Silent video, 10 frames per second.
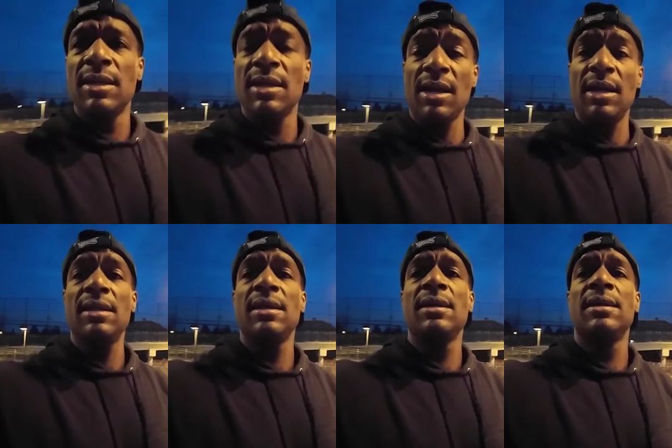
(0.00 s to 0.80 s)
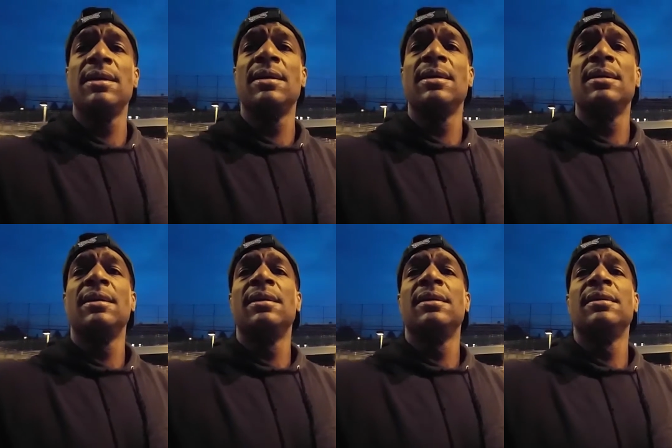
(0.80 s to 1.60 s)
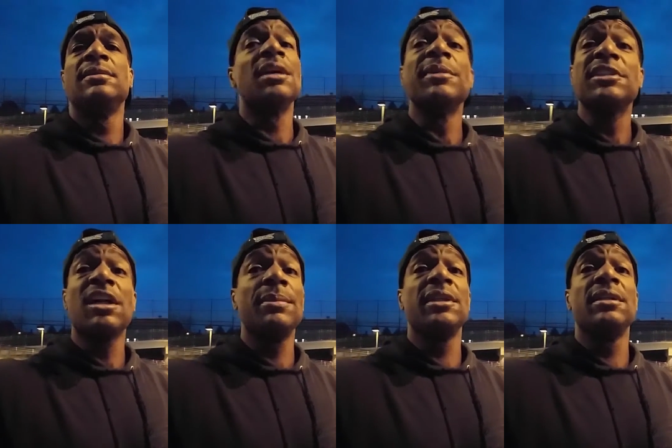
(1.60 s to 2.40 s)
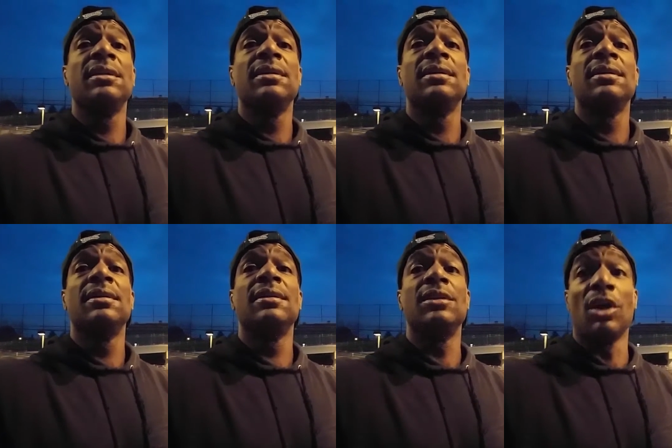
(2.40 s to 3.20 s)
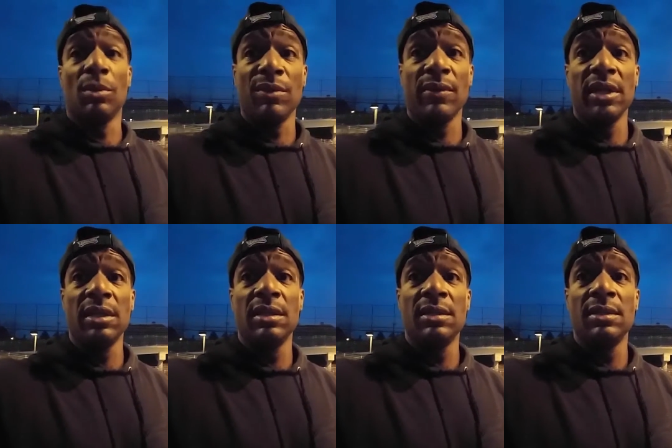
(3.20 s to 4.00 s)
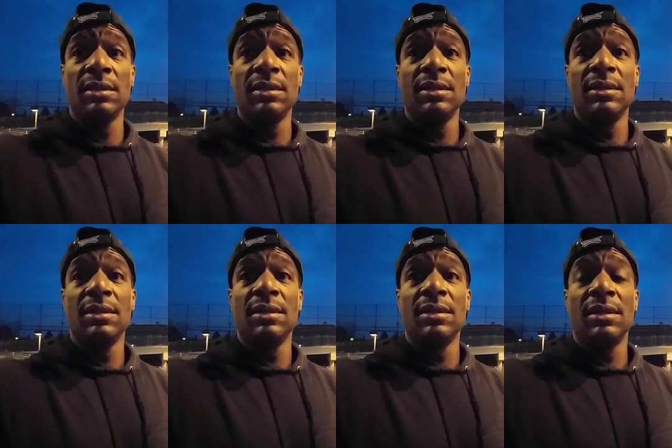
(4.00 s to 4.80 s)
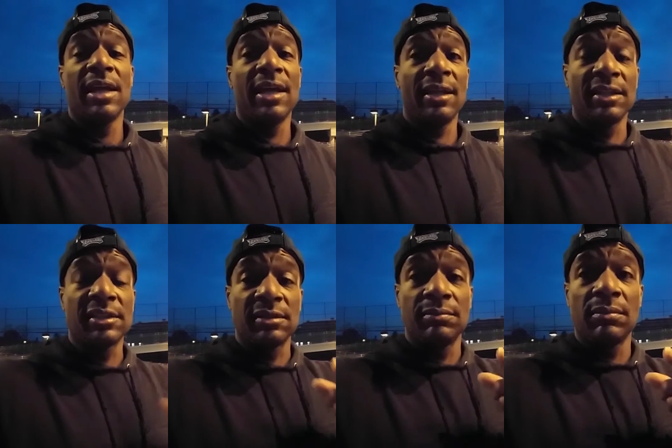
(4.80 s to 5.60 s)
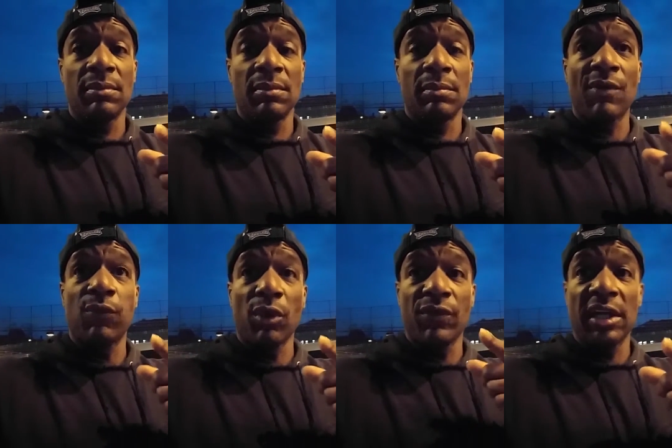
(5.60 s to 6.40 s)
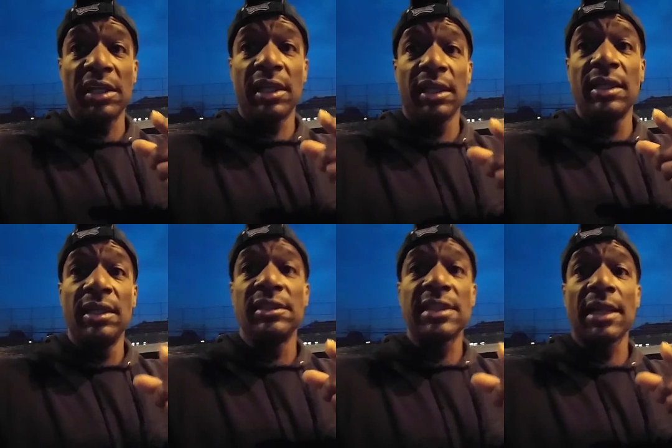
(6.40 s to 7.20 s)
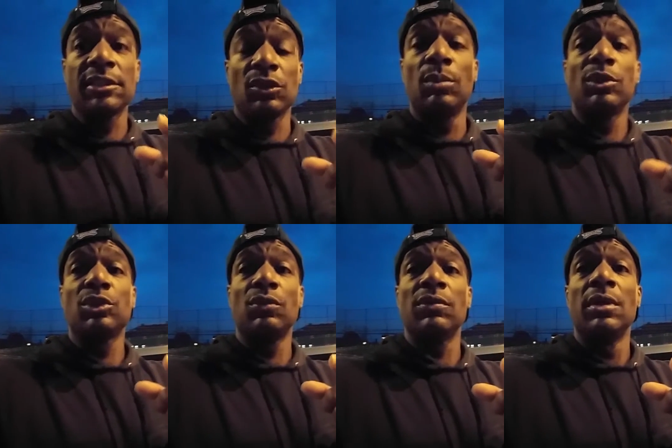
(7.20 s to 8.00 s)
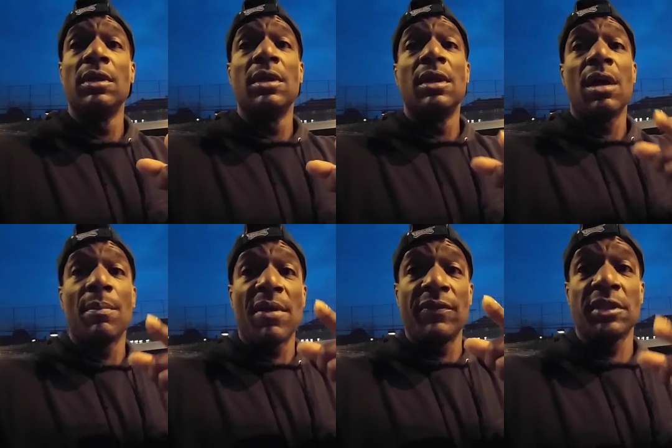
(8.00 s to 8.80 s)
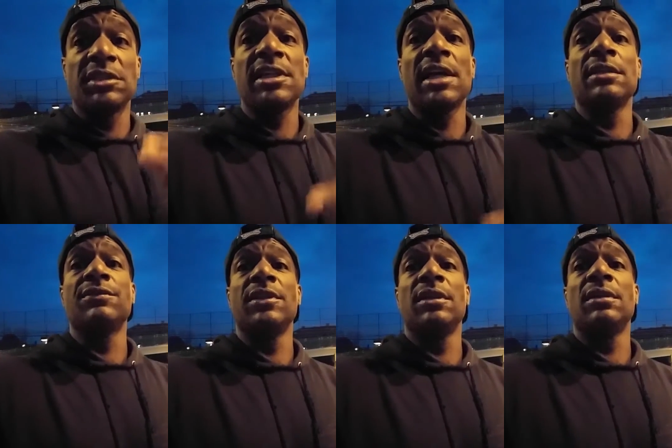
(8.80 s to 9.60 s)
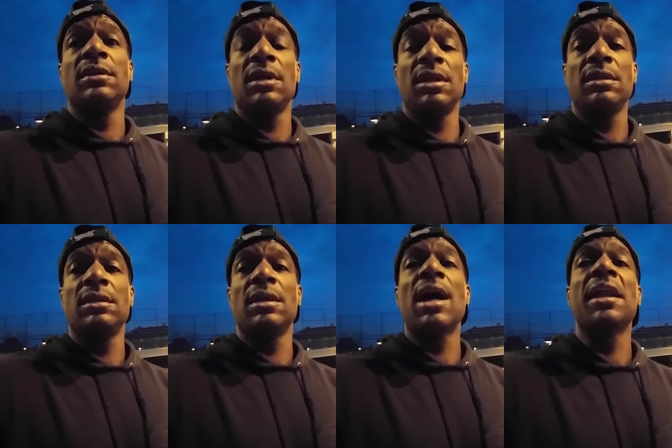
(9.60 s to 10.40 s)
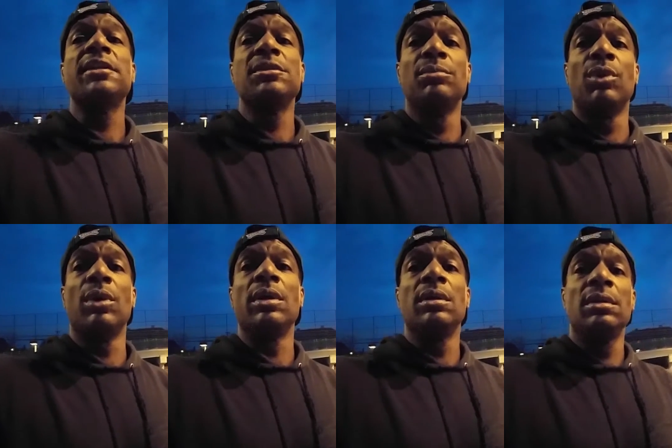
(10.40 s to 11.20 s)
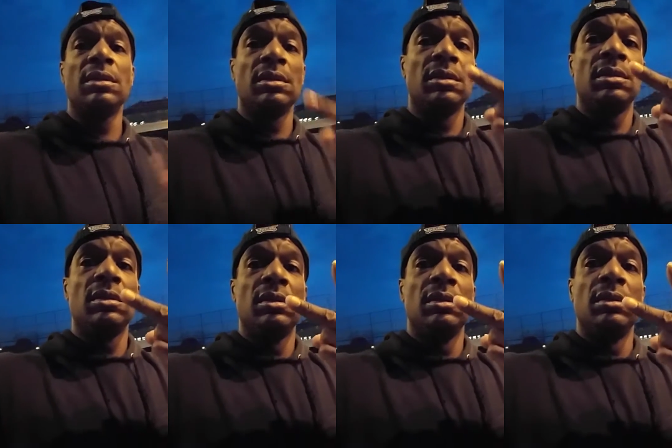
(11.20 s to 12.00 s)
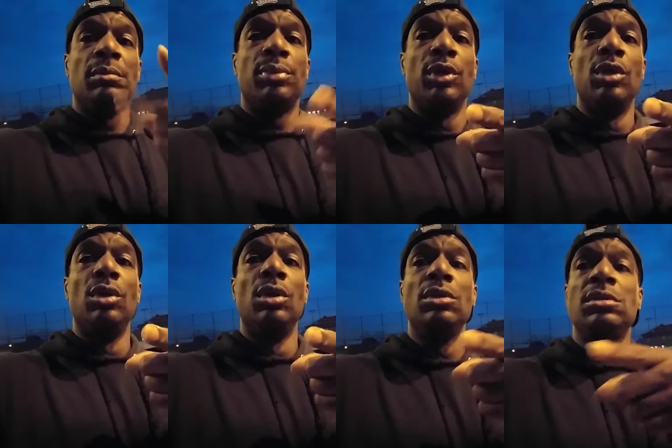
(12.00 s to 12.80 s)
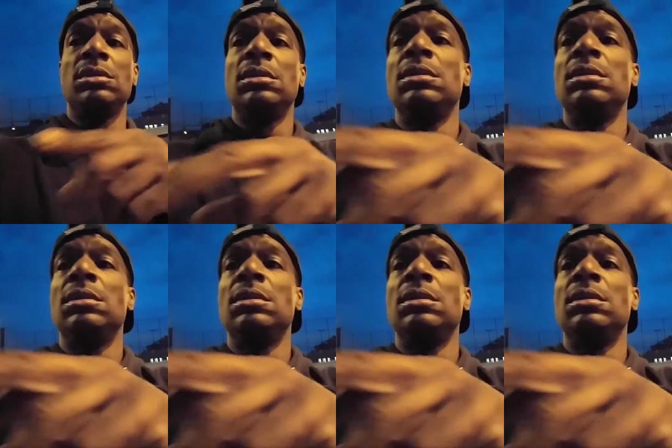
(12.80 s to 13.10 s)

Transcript: All right? Summer's coming. Y'all gonna be ready? Hey, listen, my 45 day clean eating challenge is almost over. I'm having another challenge for y'all, all right? Holler at your boy. Peace.